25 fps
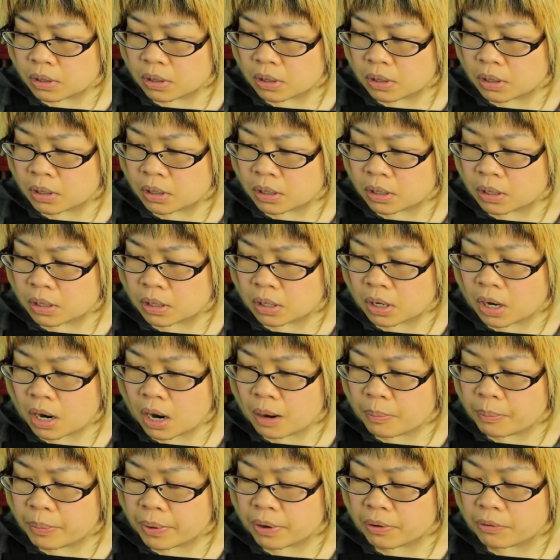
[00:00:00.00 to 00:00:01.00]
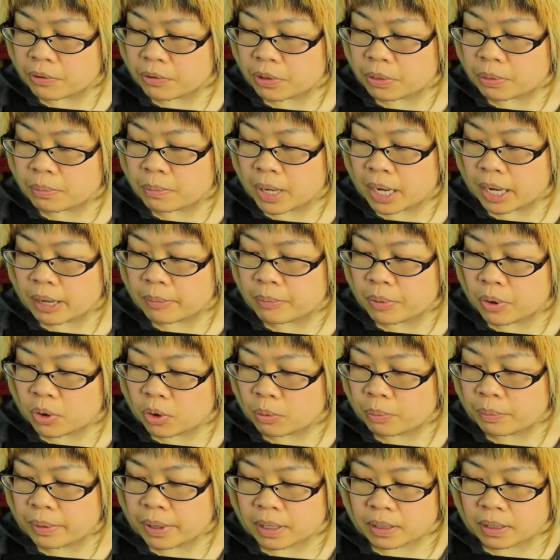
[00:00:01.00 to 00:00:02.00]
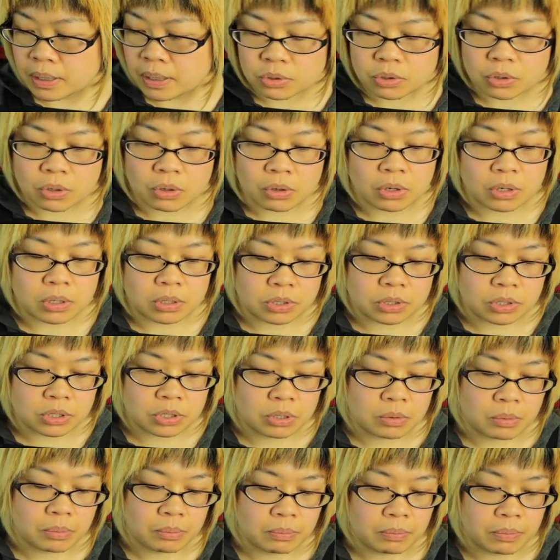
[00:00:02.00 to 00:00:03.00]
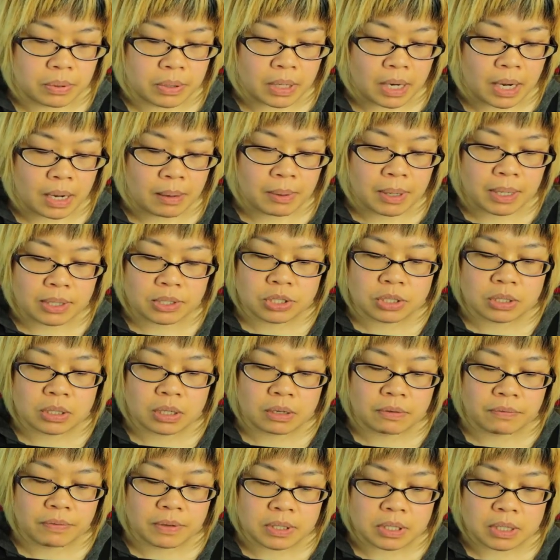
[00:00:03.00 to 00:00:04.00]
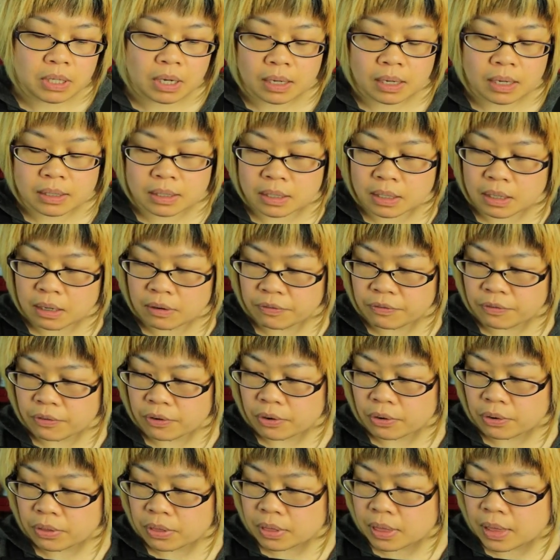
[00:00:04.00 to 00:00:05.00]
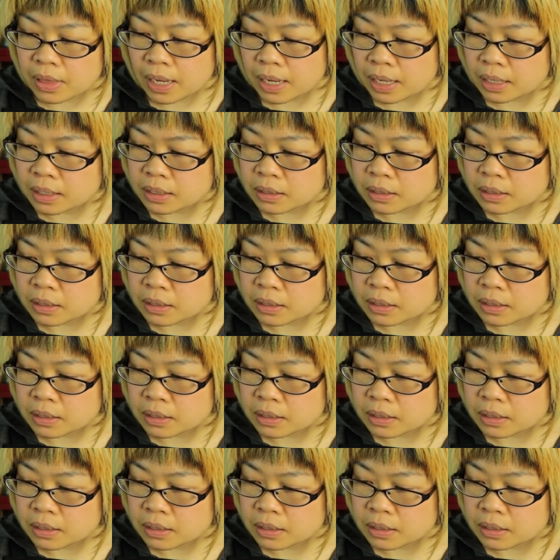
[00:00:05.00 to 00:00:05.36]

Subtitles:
copper with my propane torch, but I'm not sure if it's hot enough for that.